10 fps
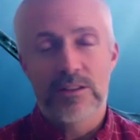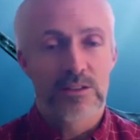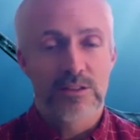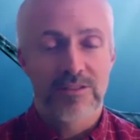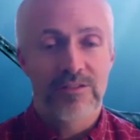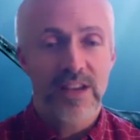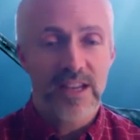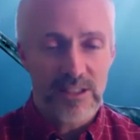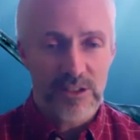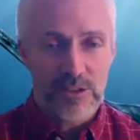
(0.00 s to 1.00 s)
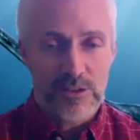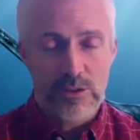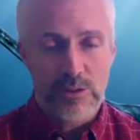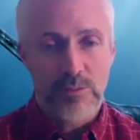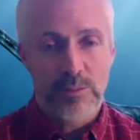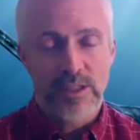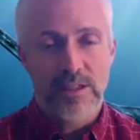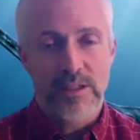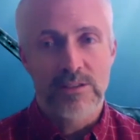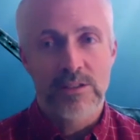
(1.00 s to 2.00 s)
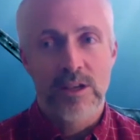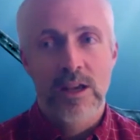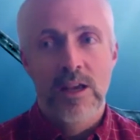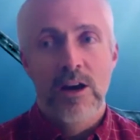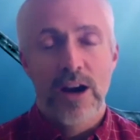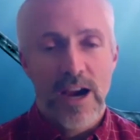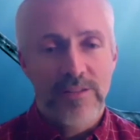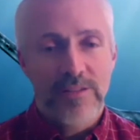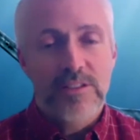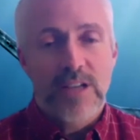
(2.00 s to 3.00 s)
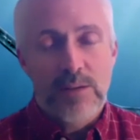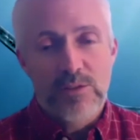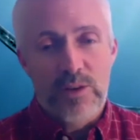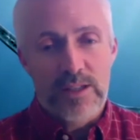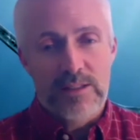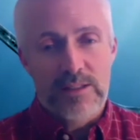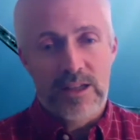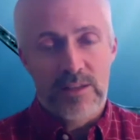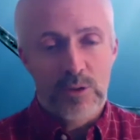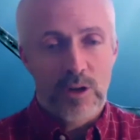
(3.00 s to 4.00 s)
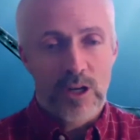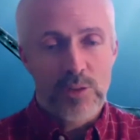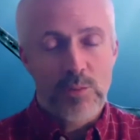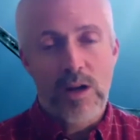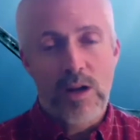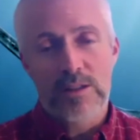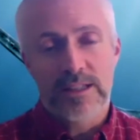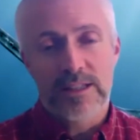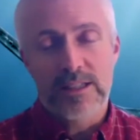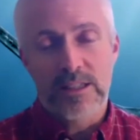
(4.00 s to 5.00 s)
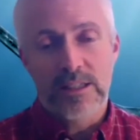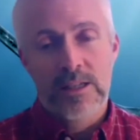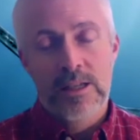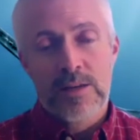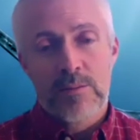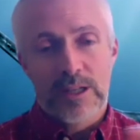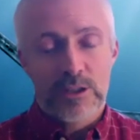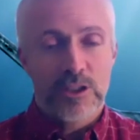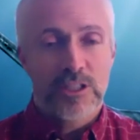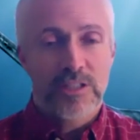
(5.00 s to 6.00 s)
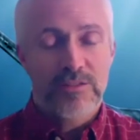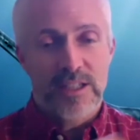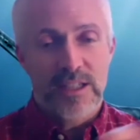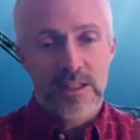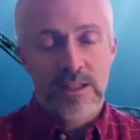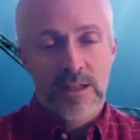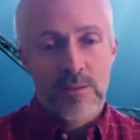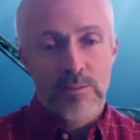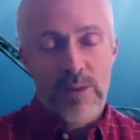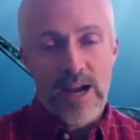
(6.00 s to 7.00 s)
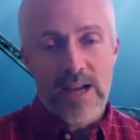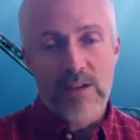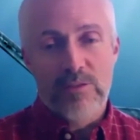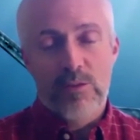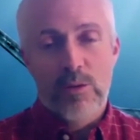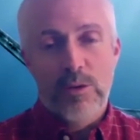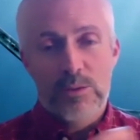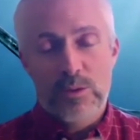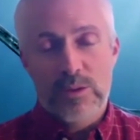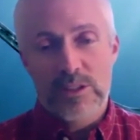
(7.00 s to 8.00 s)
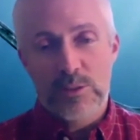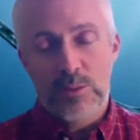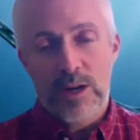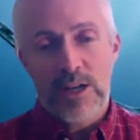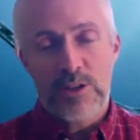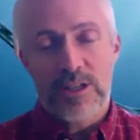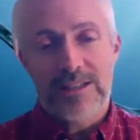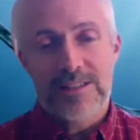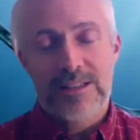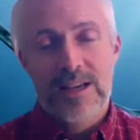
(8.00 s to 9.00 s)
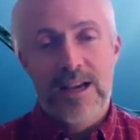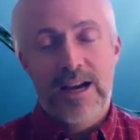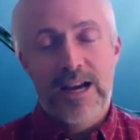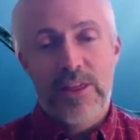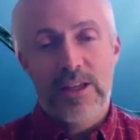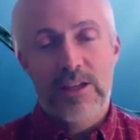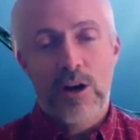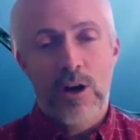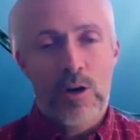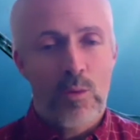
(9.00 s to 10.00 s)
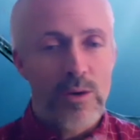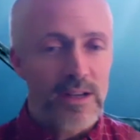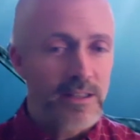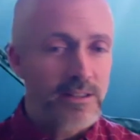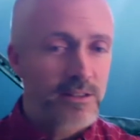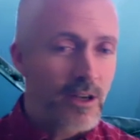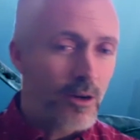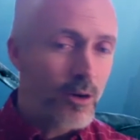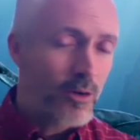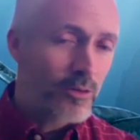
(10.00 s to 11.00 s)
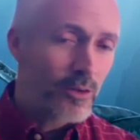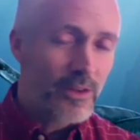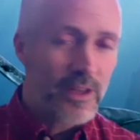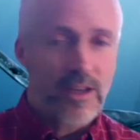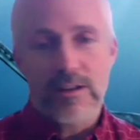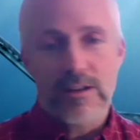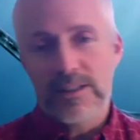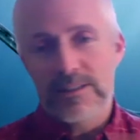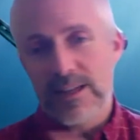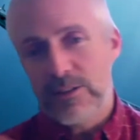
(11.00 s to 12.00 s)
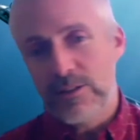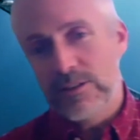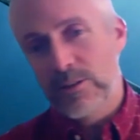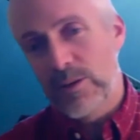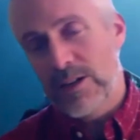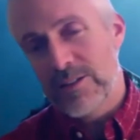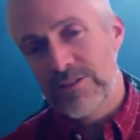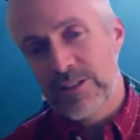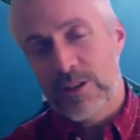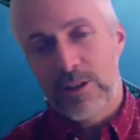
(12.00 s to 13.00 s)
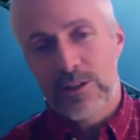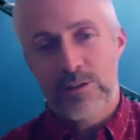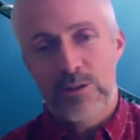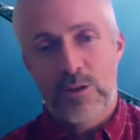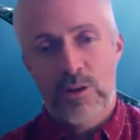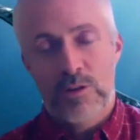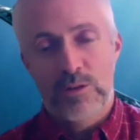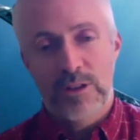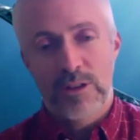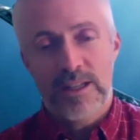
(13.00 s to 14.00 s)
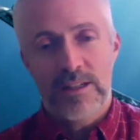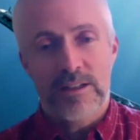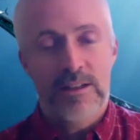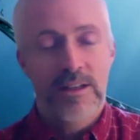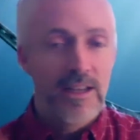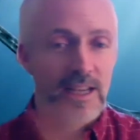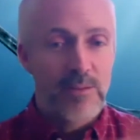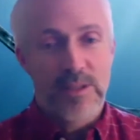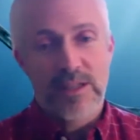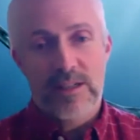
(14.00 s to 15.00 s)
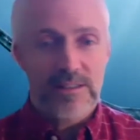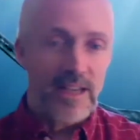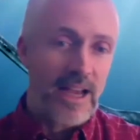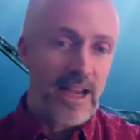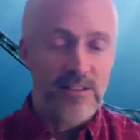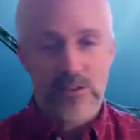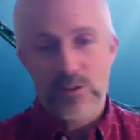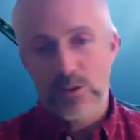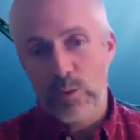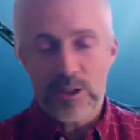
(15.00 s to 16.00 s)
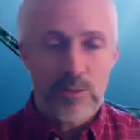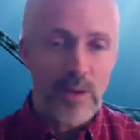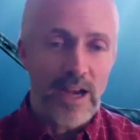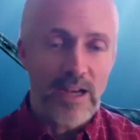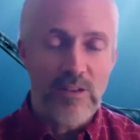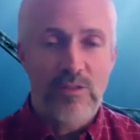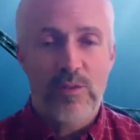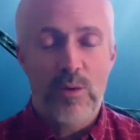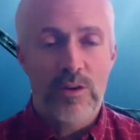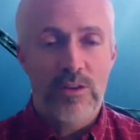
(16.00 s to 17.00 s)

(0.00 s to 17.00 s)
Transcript: advantages to it, because I oftentimes find that I'm cross-pollinating by shifting back and forth between these projects. I think, oh, what I saw over there is actually relevant also over here. And because I had to switch back and forth